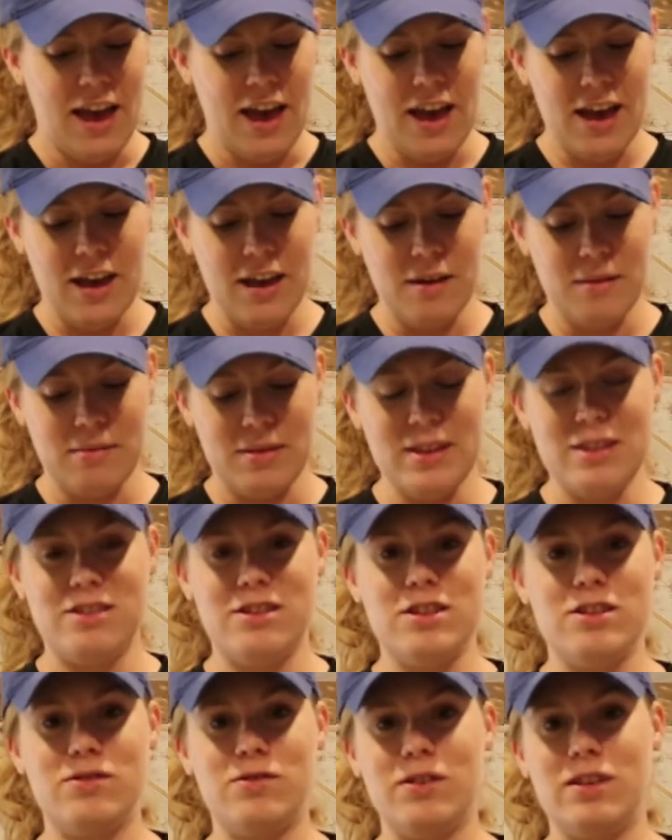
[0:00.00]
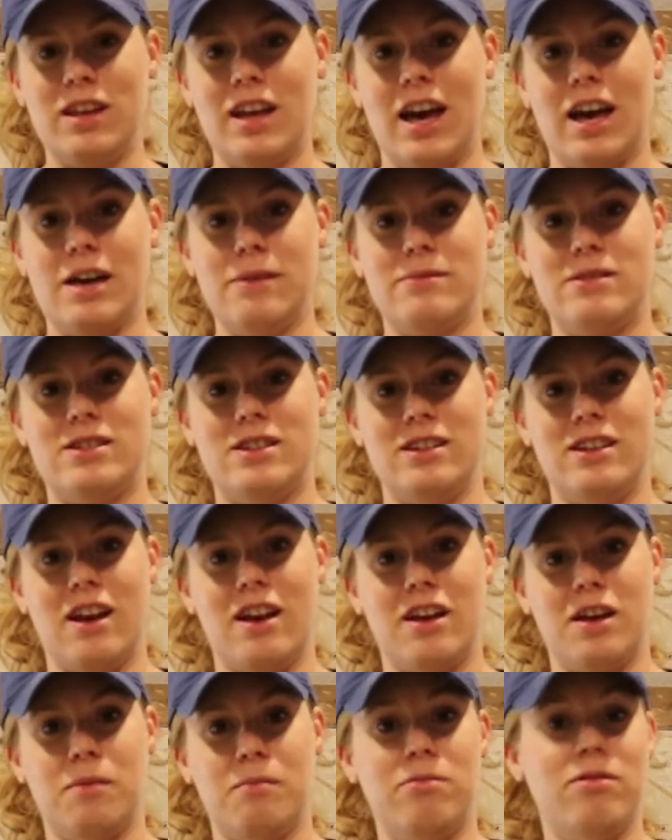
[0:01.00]
this just really helps to
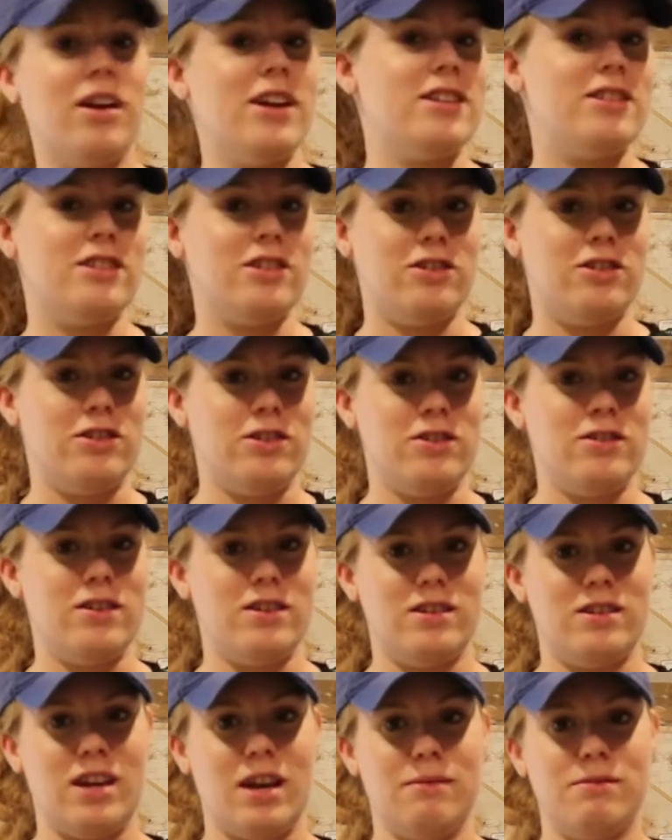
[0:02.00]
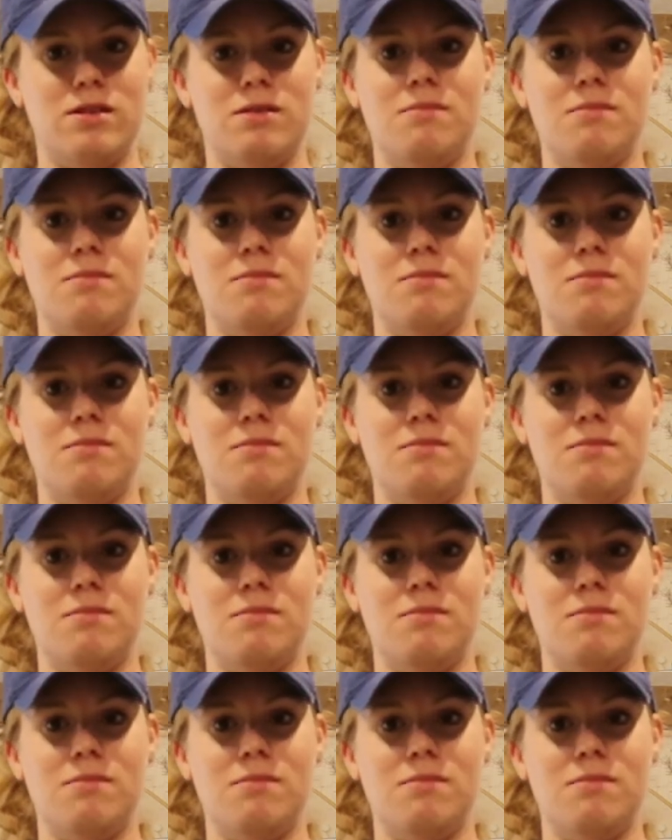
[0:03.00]
not compress your shoes all the time.